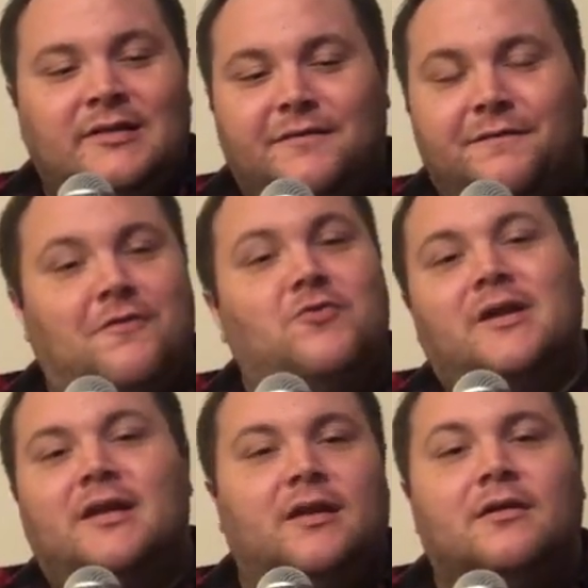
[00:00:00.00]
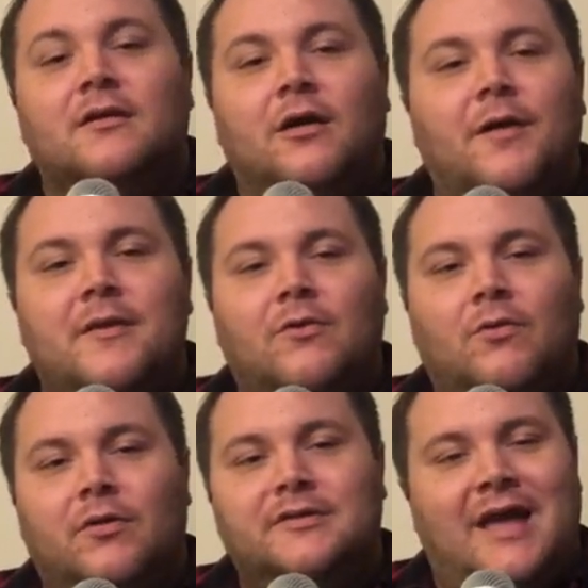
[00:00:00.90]
phone it in on the
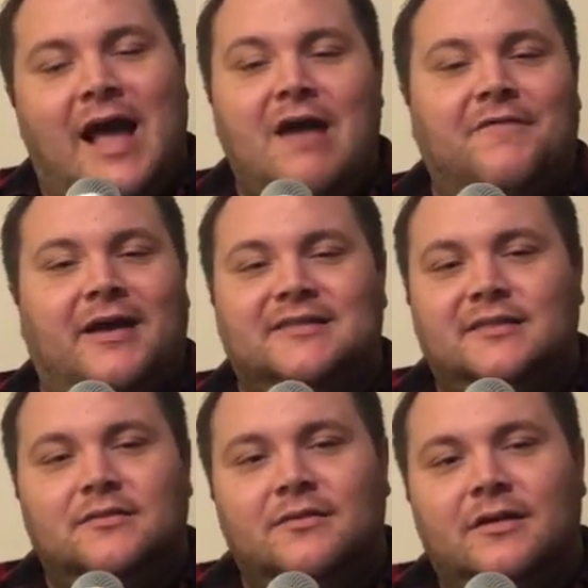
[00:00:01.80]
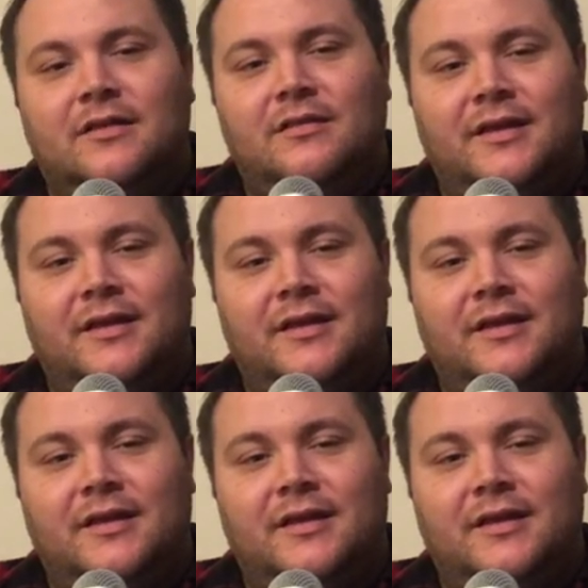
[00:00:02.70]
court, to half-ass it or anything.